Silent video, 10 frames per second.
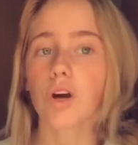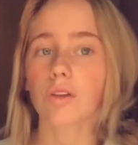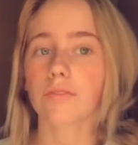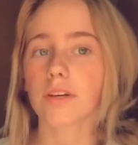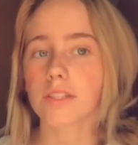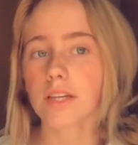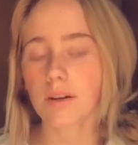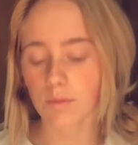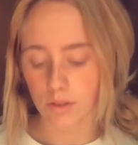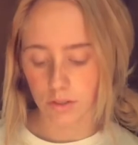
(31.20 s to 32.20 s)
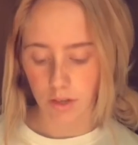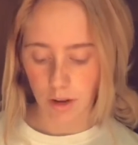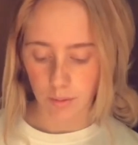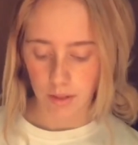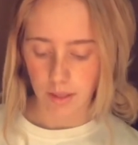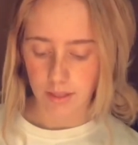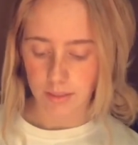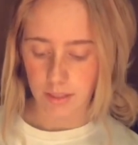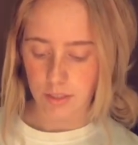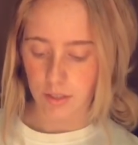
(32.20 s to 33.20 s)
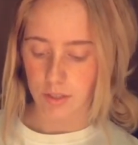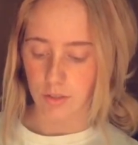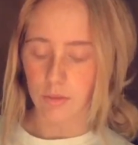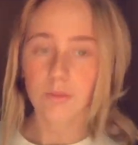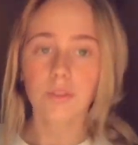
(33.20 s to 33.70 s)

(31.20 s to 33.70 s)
the first thing I want to start out with is this cute